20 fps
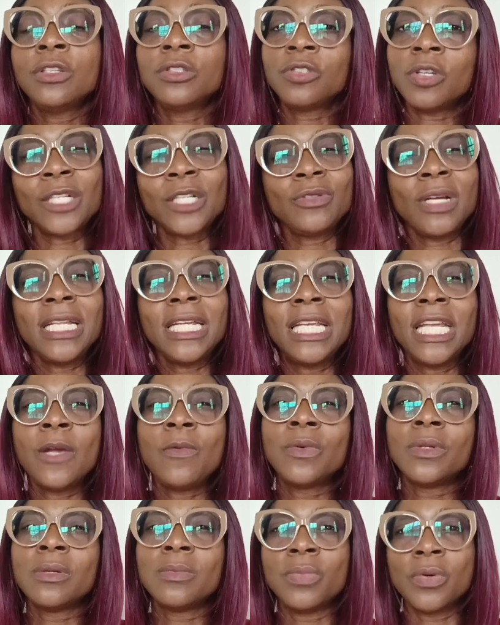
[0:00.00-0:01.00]
So I actually
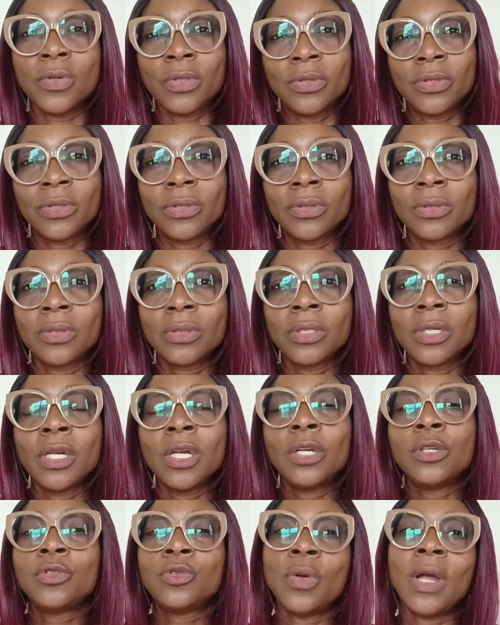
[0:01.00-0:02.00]
came with the bus,
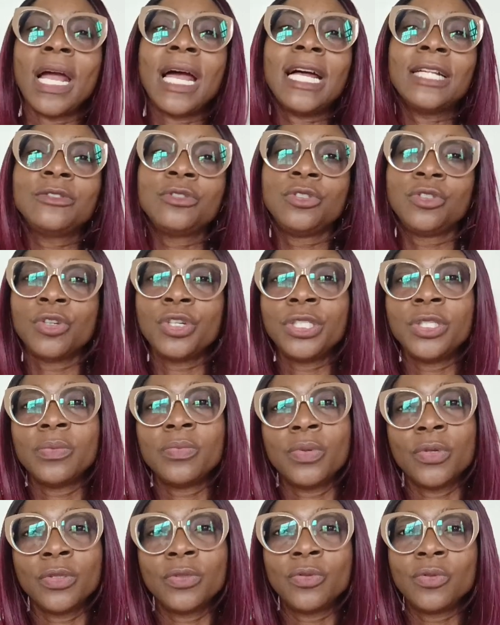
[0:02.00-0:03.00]
so I had to join
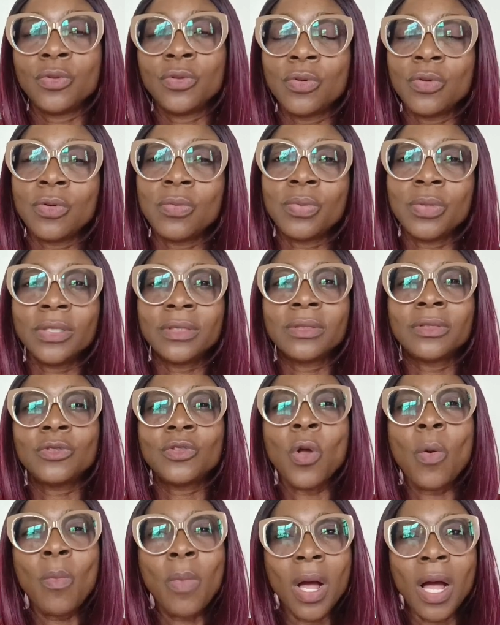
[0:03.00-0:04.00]
the bus to go. But
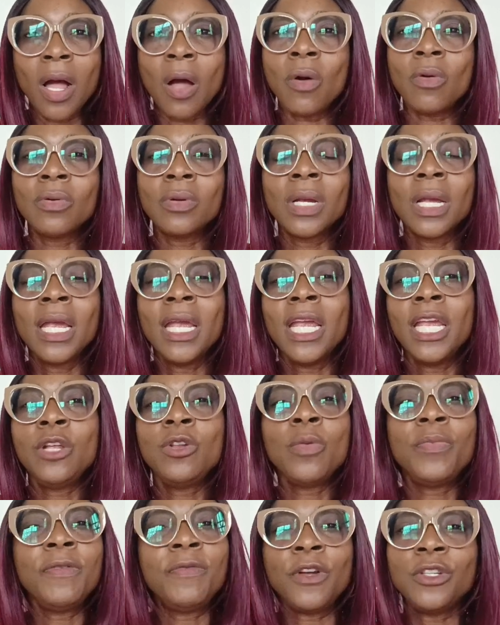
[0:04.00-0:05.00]
somehow, you
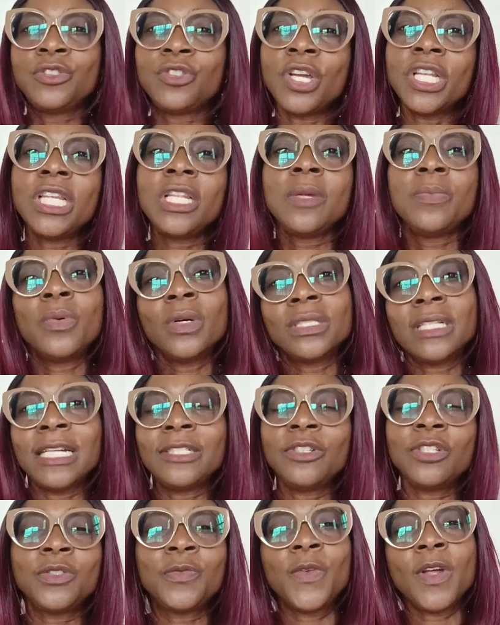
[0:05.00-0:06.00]
know, before joining the bus, I
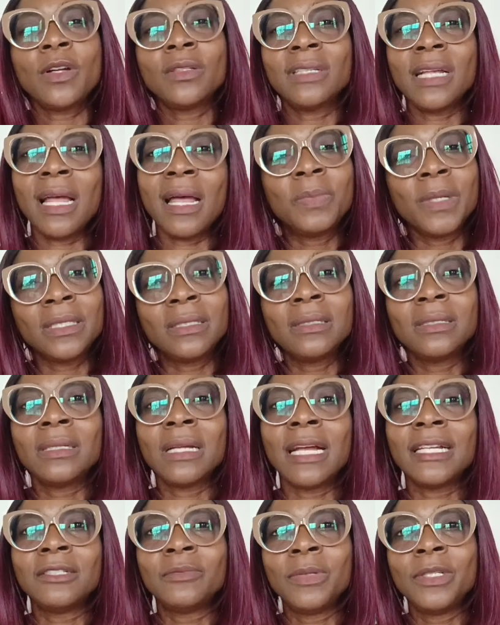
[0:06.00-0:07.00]
just felt that person
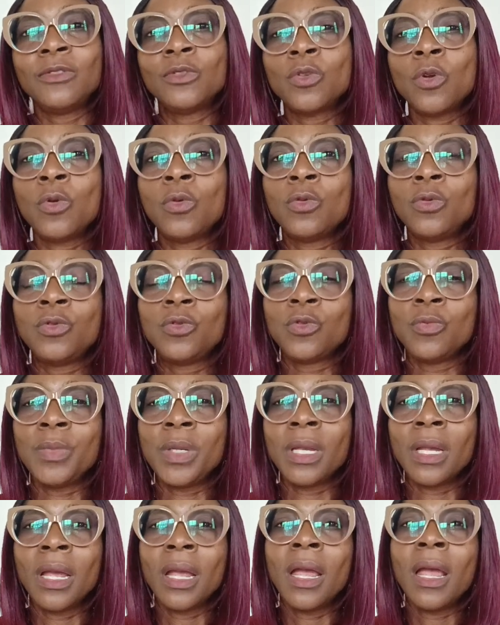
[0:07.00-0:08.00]
has been so good to
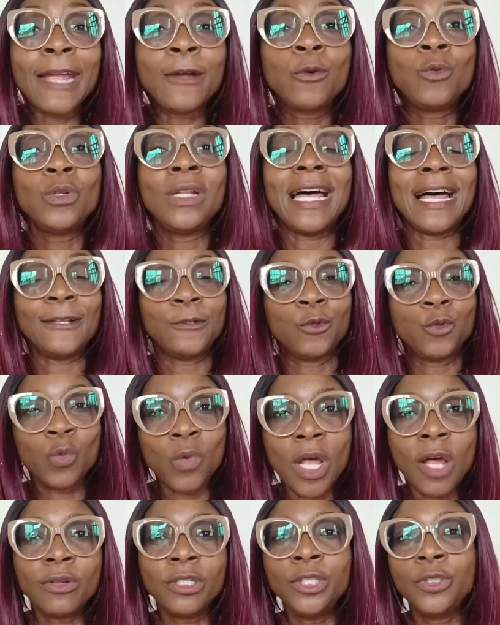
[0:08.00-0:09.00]
me. I could as
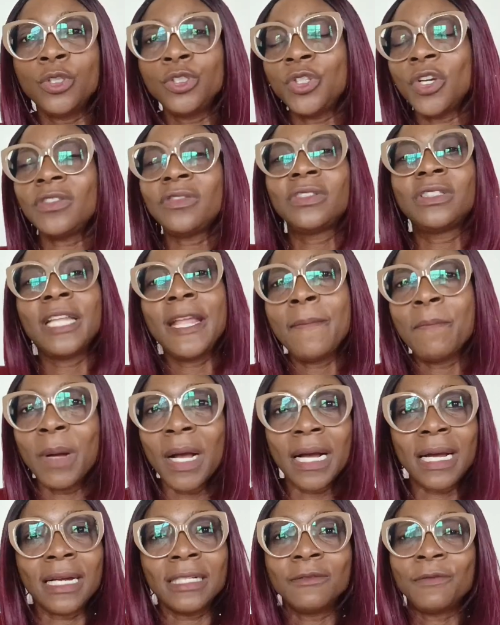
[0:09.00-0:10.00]
well, you know, just stay
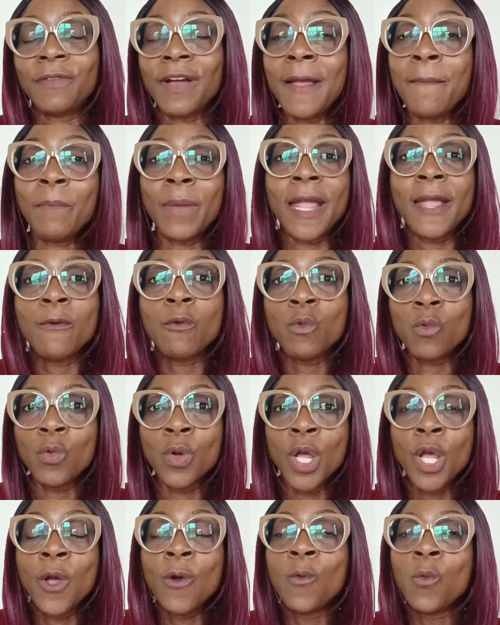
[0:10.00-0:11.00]
back and find my
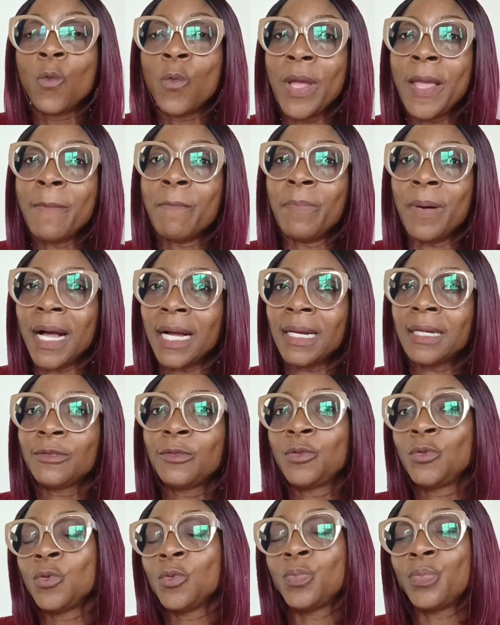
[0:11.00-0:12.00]
way
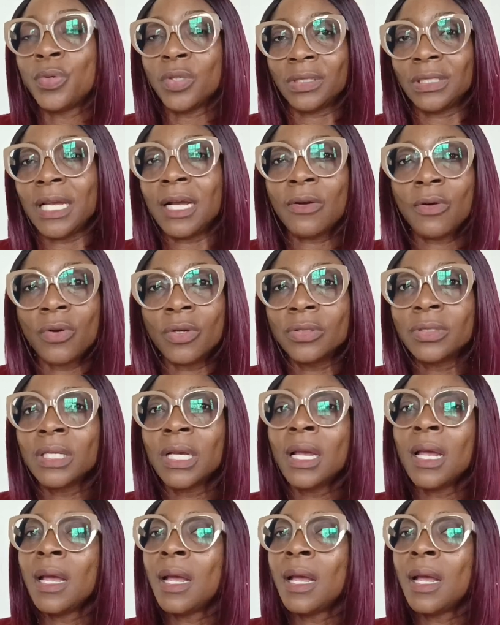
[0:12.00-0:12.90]
back to Port Harcourt